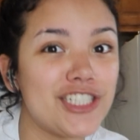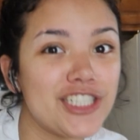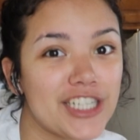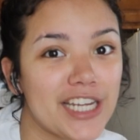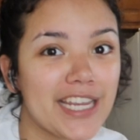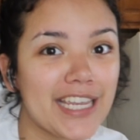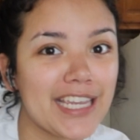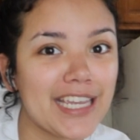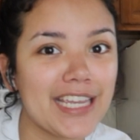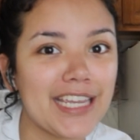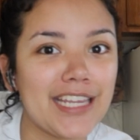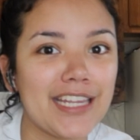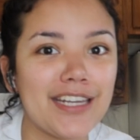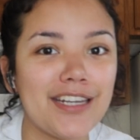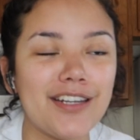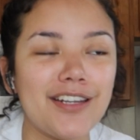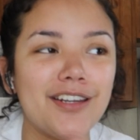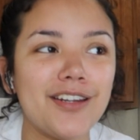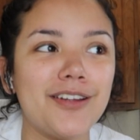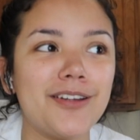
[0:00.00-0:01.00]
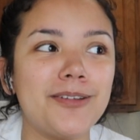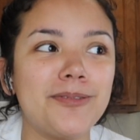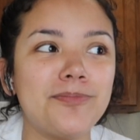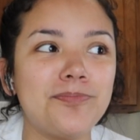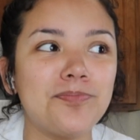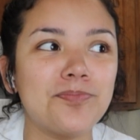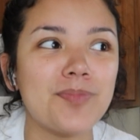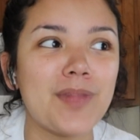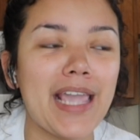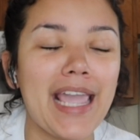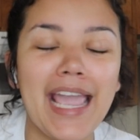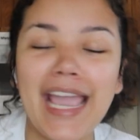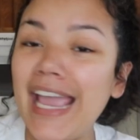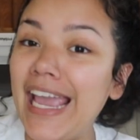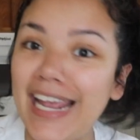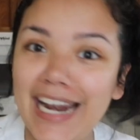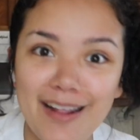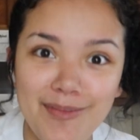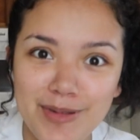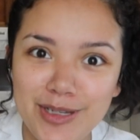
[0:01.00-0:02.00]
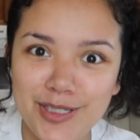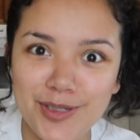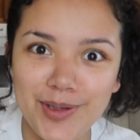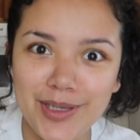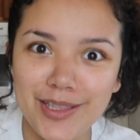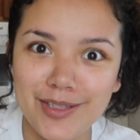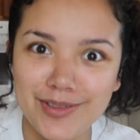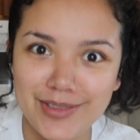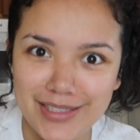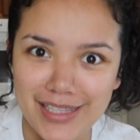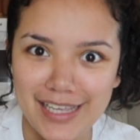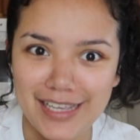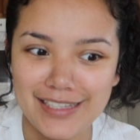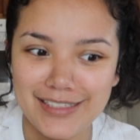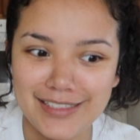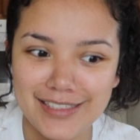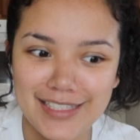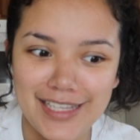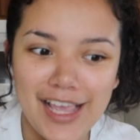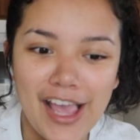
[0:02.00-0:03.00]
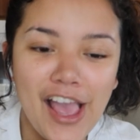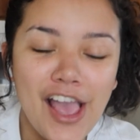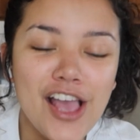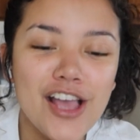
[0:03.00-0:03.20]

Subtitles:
chicken, and I've been doing those things.